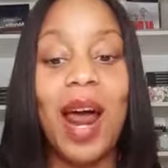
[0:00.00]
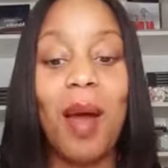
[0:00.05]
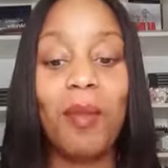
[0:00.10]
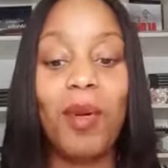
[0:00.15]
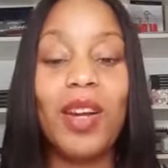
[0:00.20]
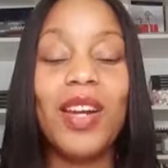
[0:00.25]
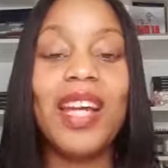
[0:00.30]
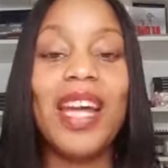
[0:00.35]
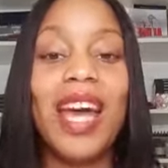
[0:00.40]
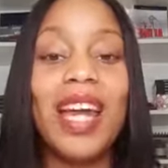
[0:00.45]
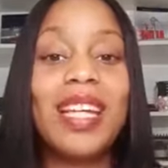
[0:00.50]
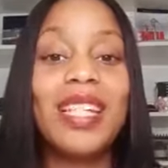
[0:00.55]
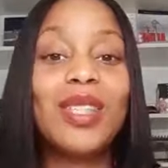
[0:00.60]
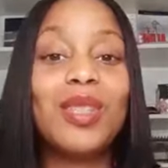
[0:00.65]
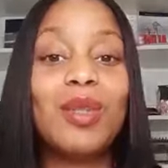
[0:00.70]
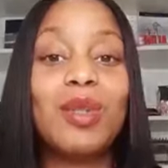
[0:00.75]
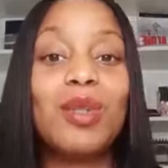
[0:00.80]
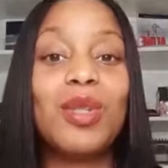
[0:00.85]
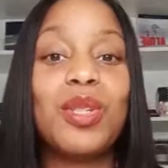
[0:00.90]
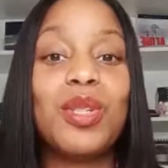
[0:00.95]
I'm going to get
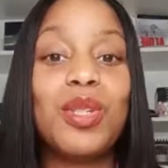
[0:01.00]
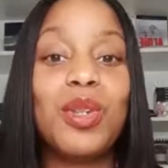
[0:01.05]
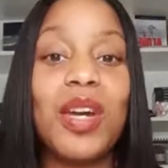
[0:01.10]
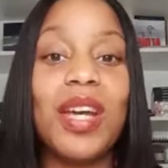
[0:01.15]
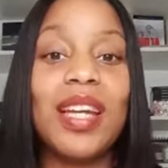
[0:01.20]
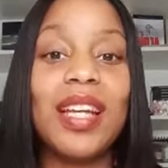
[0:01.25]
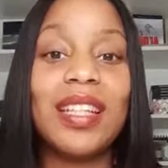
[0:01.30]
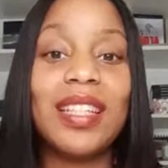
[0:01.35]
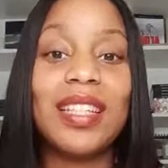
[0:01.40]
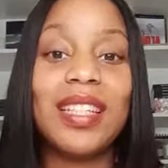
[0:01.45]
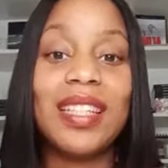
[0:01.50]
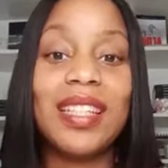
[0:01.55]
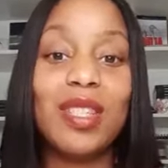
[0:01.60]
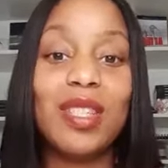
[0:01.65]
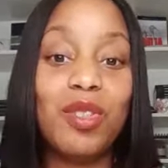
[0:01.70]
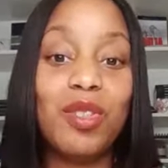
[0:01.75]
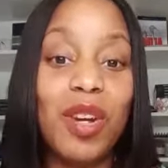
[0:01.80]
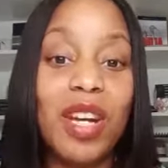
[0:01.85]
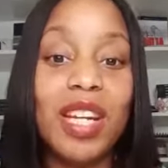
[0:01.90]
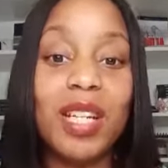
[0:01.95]
into straight
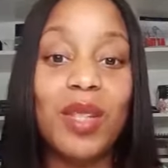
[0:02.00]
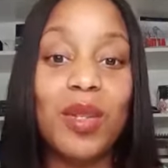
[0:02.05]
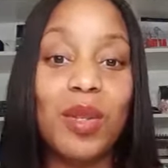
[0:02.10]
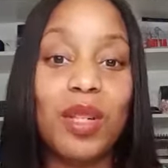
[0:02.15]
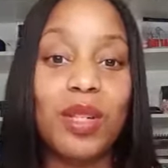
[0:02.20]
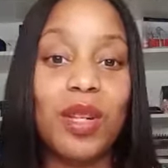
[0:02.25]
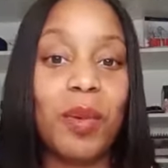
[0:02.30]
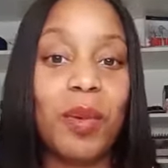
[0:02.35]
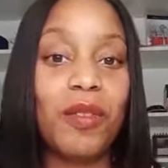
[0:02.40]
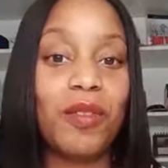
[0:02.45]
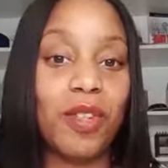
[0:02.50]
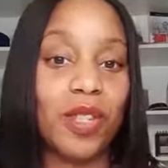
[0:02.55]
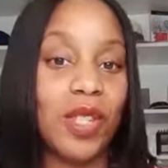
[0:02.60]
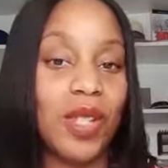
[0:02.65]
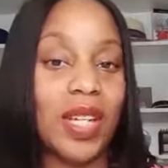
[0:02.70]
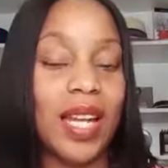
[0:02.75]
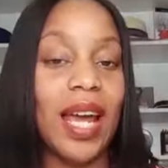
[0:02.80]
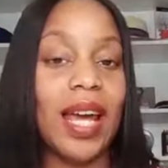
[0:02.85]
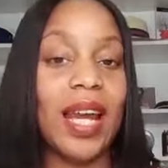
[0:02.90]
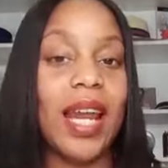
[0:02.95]
straight into the topic for
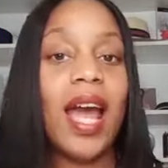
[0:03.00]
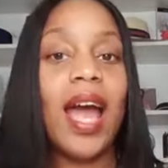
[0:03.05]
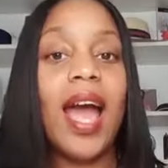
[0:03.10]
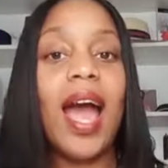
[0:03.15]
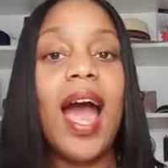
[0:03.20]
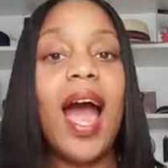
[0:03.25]
tonight.